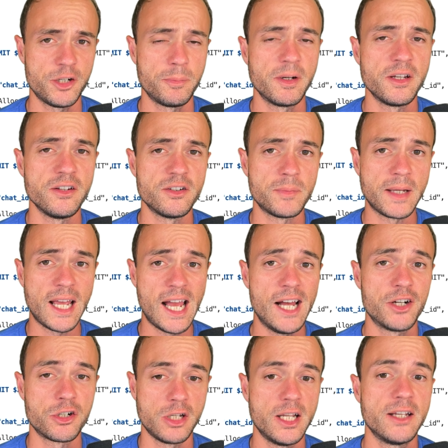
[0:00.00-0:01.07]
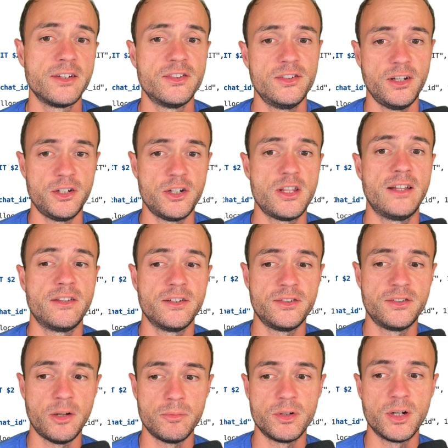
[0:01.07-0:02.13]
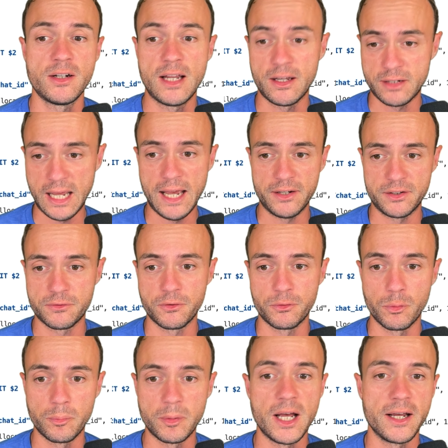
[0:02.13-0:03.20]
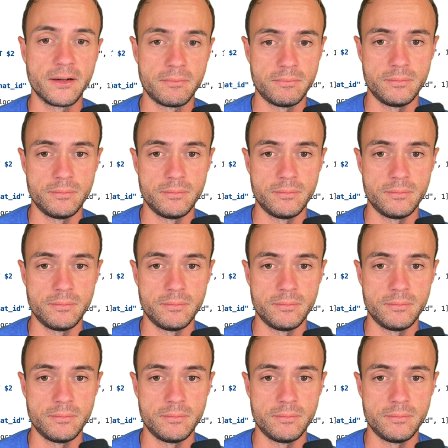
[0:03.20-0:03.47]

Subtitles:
but it needs to be hash-like such that the subject asks for a reply